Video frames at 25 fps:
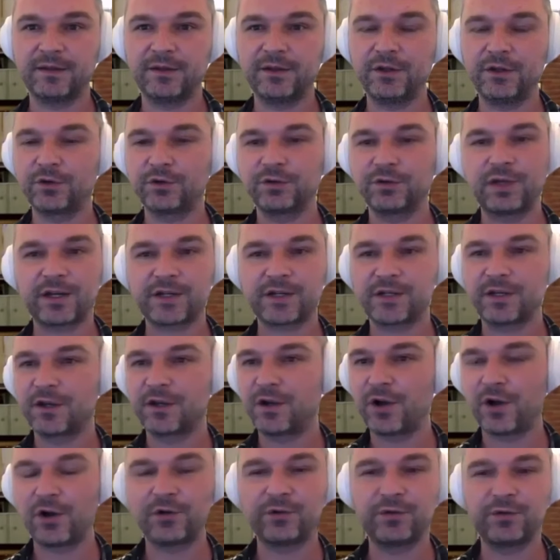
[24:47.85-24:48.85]
you could actually
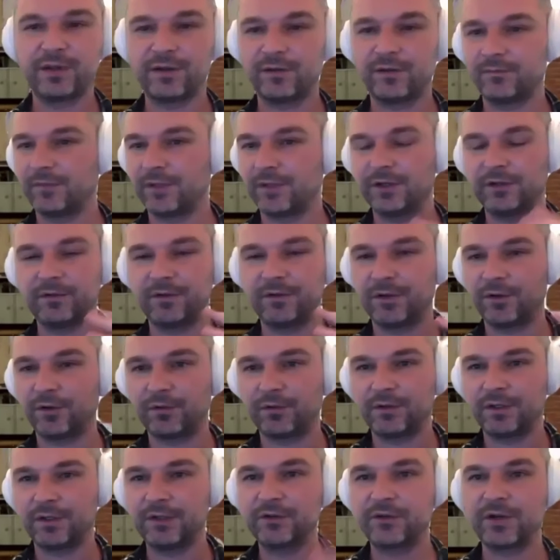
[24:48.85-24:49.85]
go in
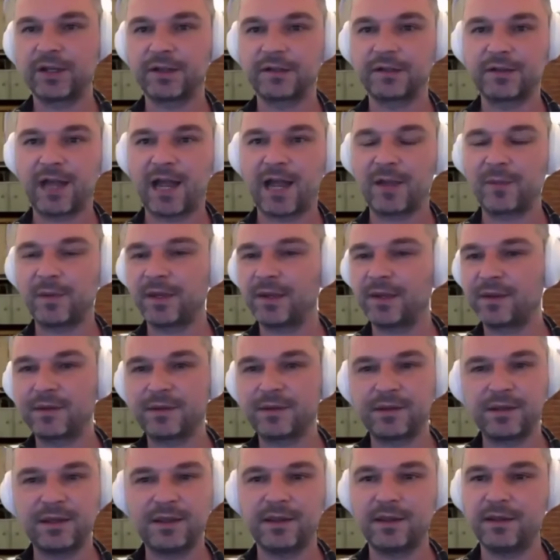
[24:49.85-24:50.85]
real time and
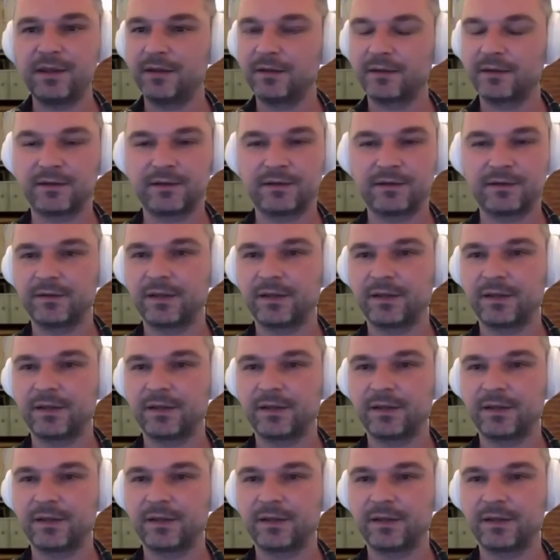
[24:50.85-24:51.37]
see it